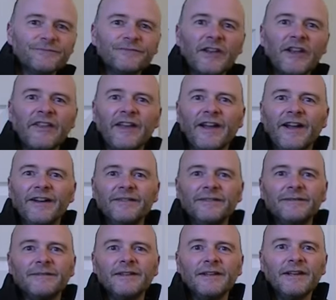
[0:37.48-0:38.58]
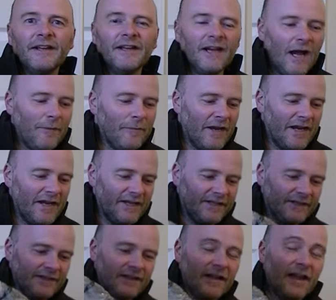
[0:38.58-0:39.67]
Look at that. I mean,
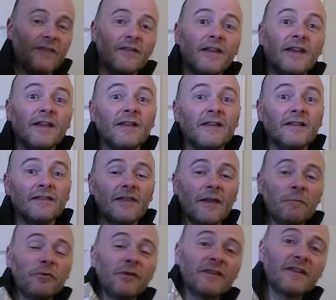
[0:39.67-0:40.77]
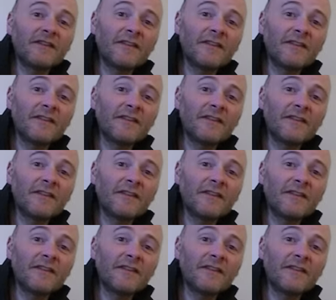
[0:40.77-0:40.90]
it, eh, they're pretty